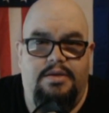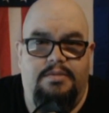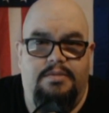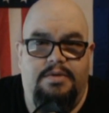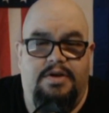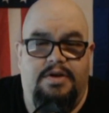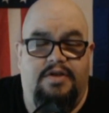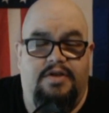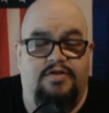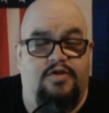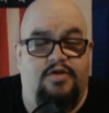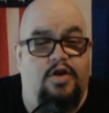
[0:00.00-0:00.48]

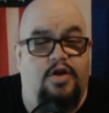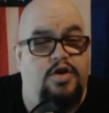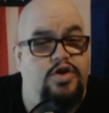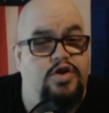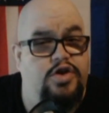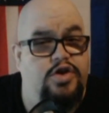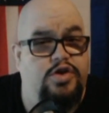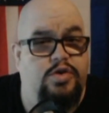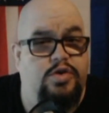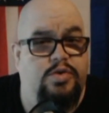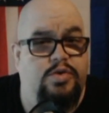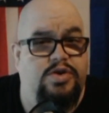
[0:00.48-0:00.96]
Because all
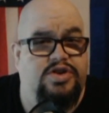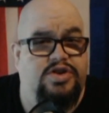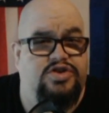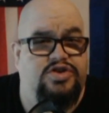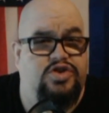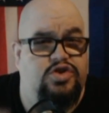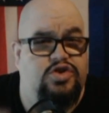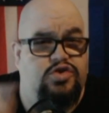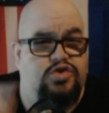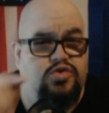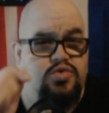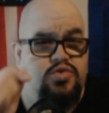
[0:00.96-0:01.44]
you're doing
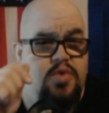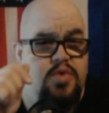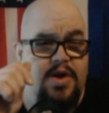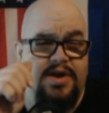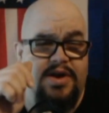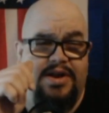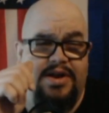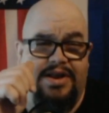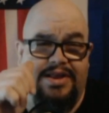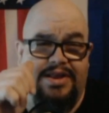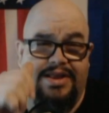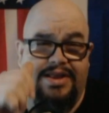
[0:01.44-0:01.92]
is you're
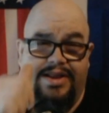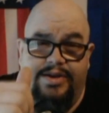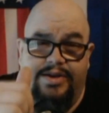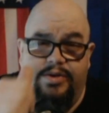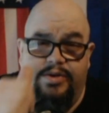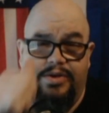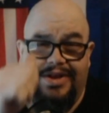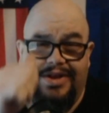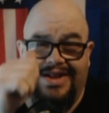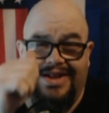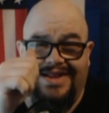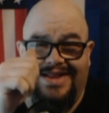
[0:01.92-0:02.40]
trying
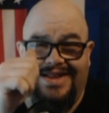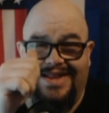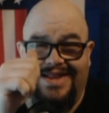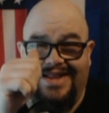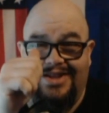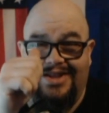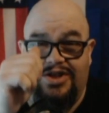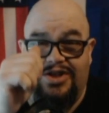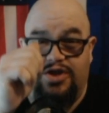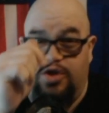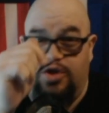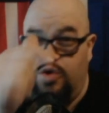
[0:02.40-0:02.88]

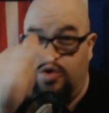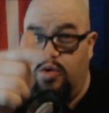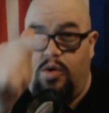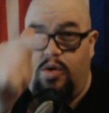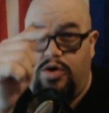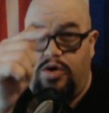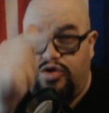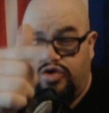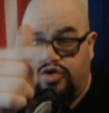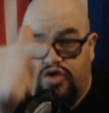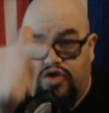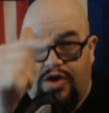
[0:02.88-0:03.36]

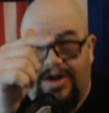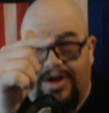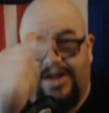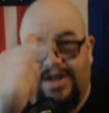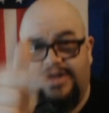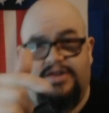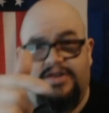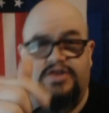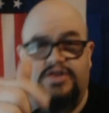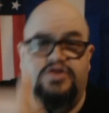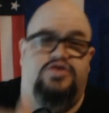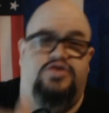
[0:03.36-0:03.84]
to
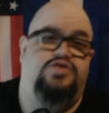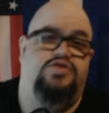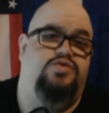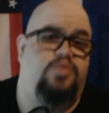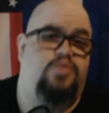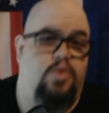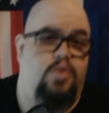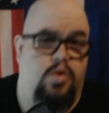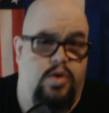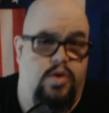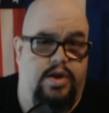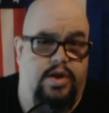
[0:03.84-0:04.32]

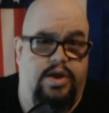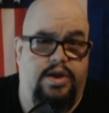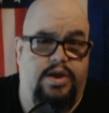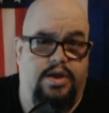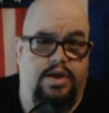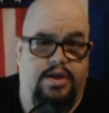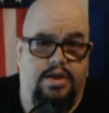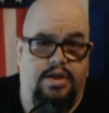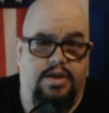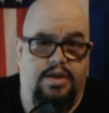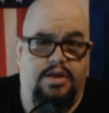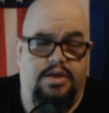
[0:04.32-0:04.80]
destroy
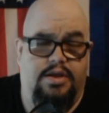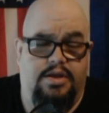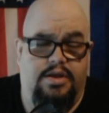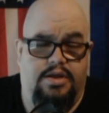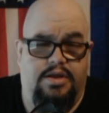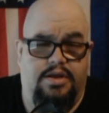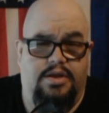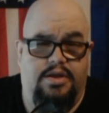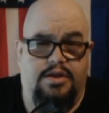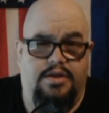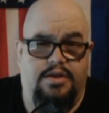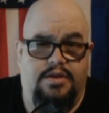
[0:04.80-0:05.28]

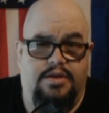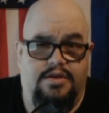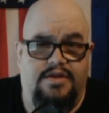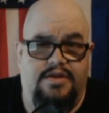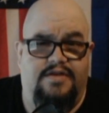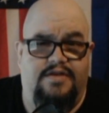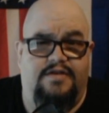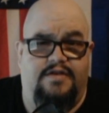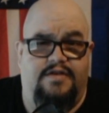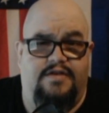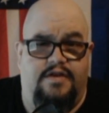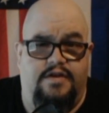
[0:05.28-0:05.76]

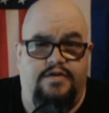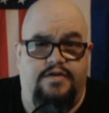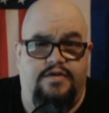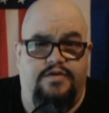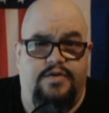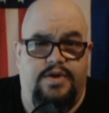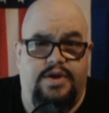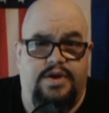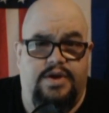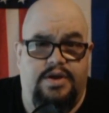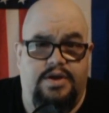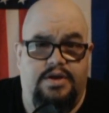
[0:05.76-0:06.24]
this
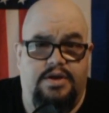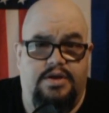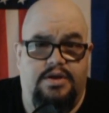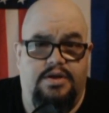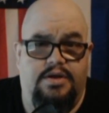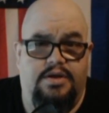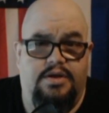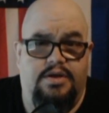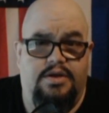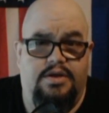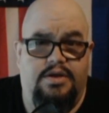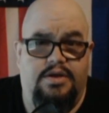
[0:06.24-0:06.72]
country.
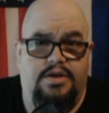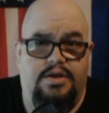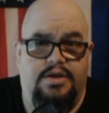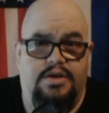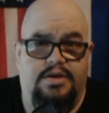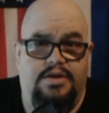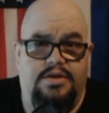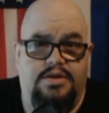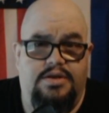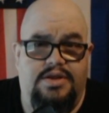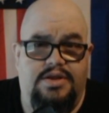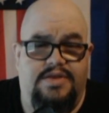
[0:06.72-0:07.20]

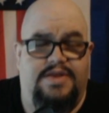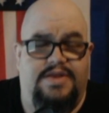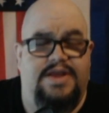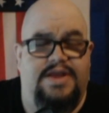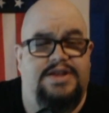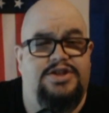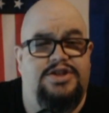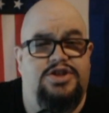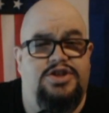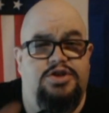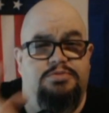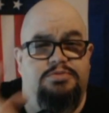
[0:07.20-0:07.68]
The
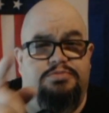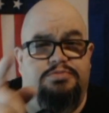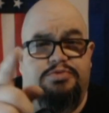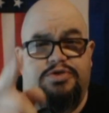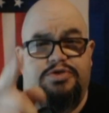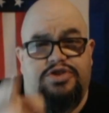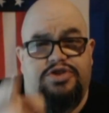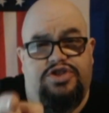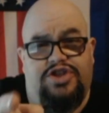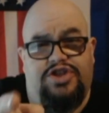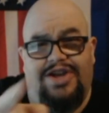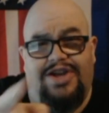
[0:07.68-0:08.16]
things you
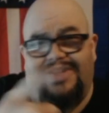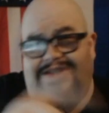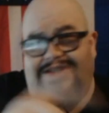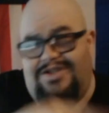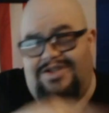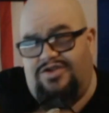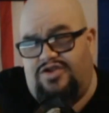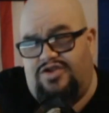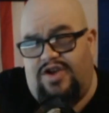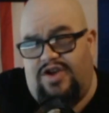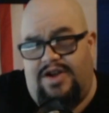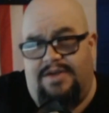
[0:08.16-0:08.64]
project
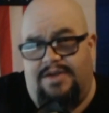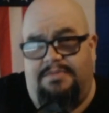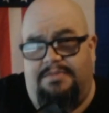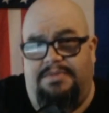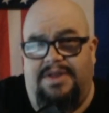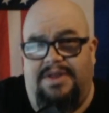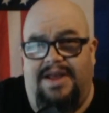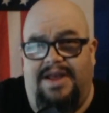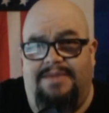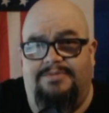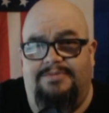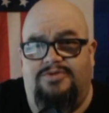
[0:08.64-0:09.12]
and try to
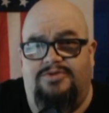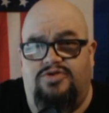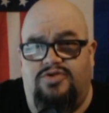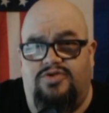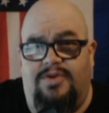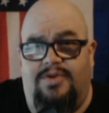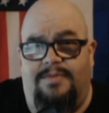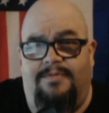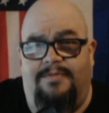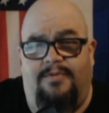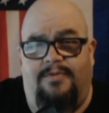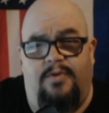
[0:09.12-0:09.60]
blame
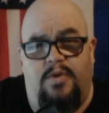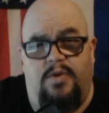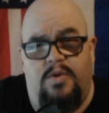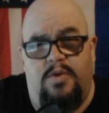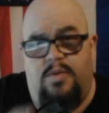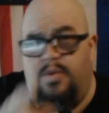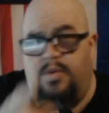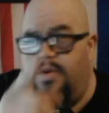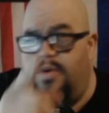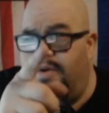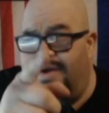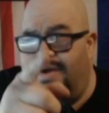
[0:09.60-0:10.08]
Trump
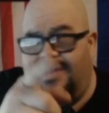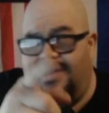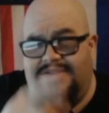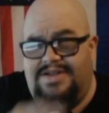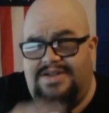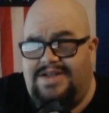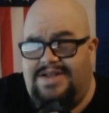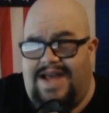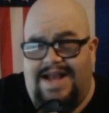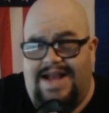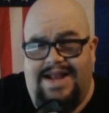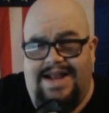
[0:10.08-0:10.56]
for, we're
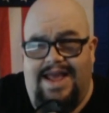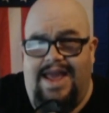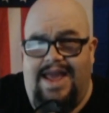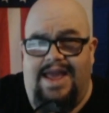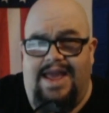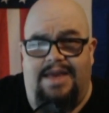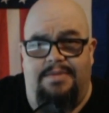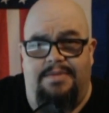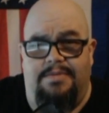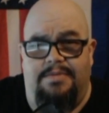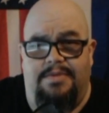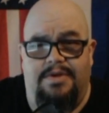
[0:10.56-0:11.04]
onto that
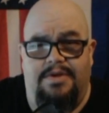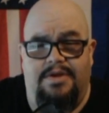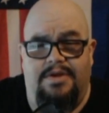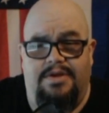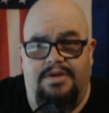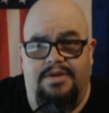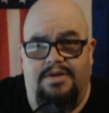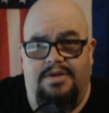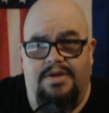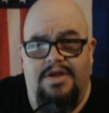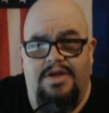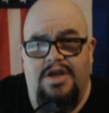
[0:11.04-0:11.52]
game.
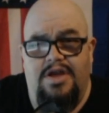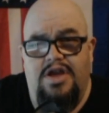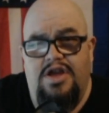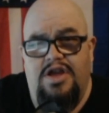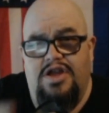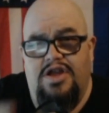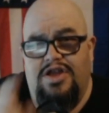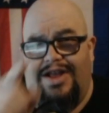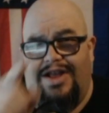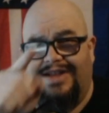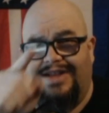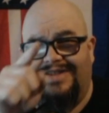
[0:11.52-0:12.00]

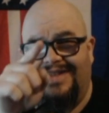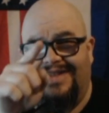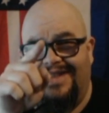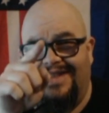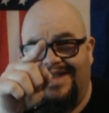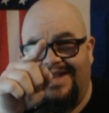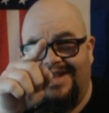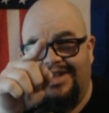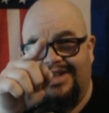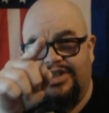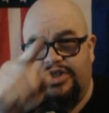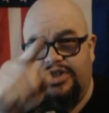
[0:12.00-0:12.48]
That's the
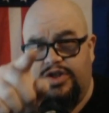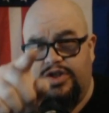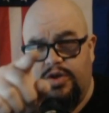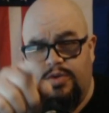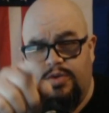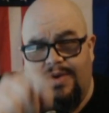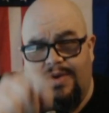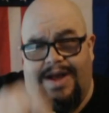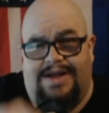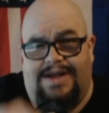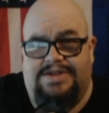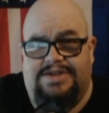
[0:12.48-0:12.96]
things
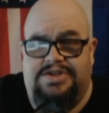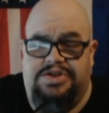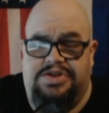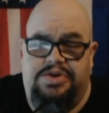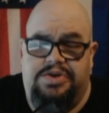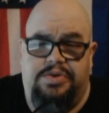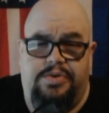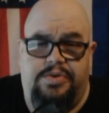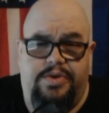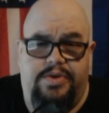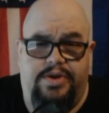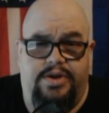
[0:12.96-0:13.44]
you guys are
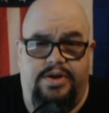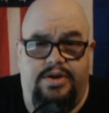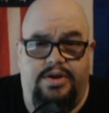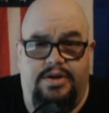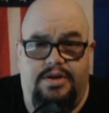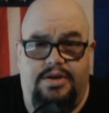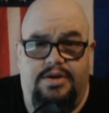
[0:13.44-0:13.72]
doing.